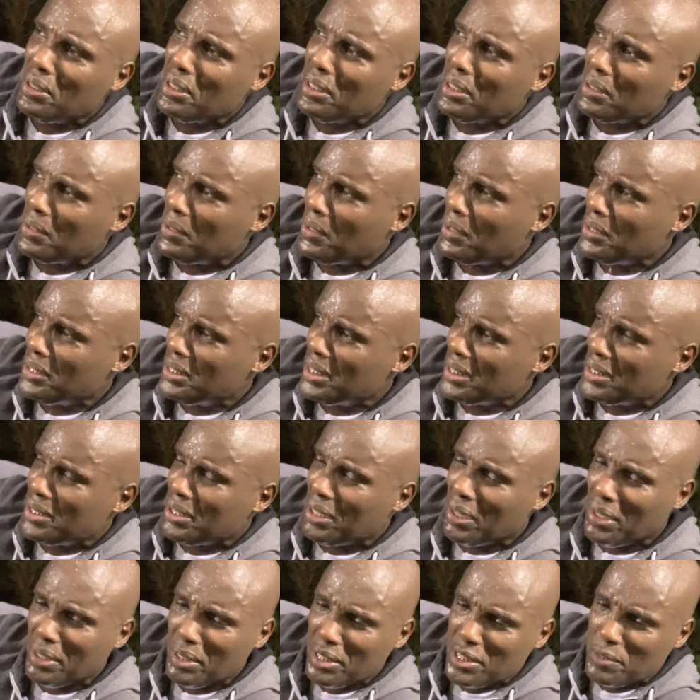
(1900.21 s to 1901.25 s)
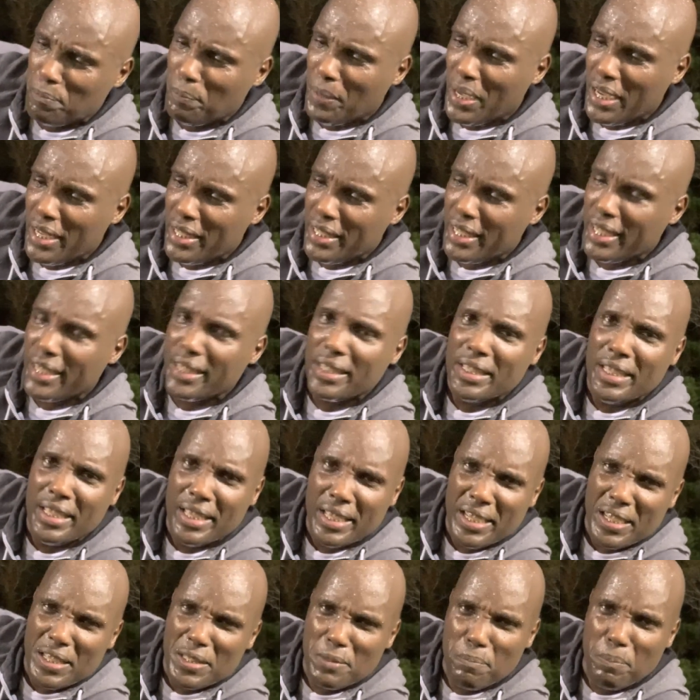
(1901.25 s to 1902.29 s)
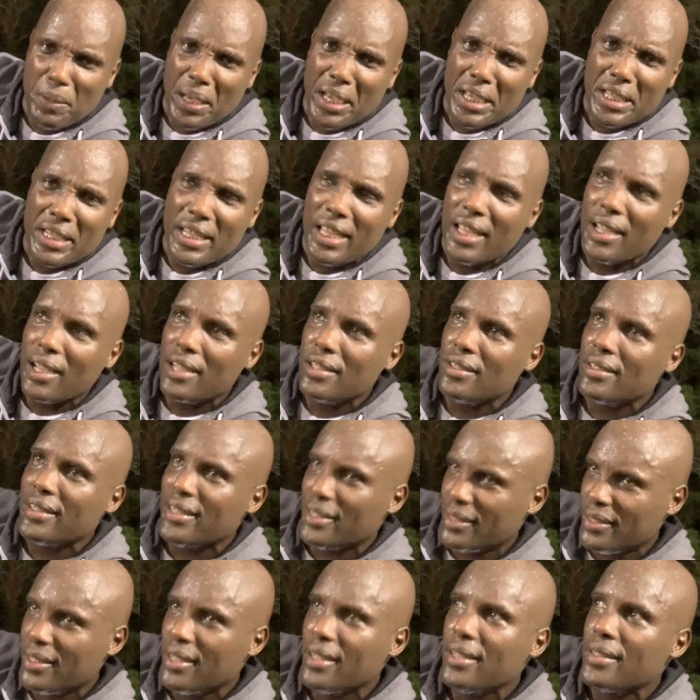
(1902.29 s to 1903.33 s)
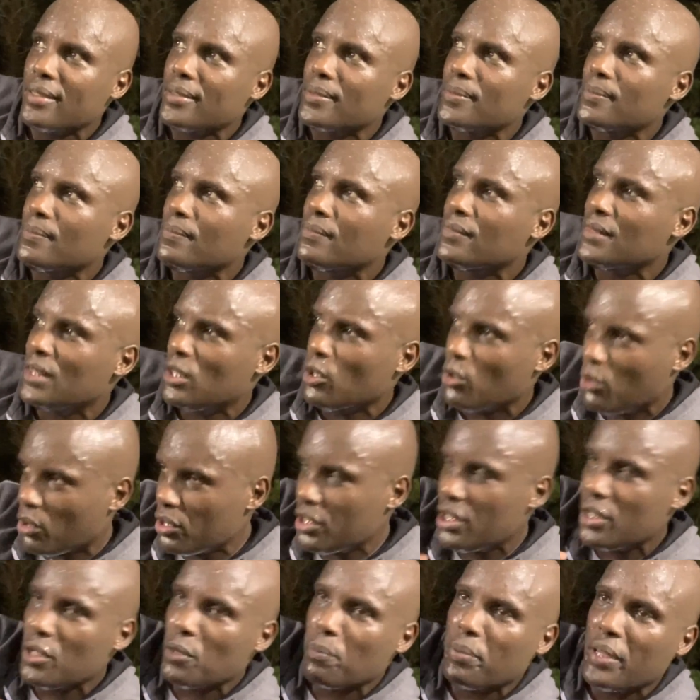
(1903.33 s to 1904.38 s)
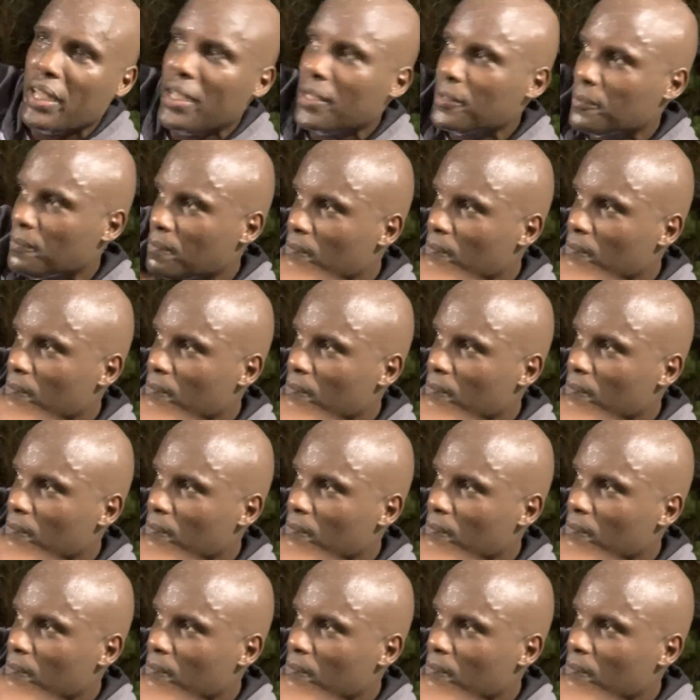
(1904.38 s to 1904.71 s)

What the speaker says: coach, it's paining, and you're like, you continue playing.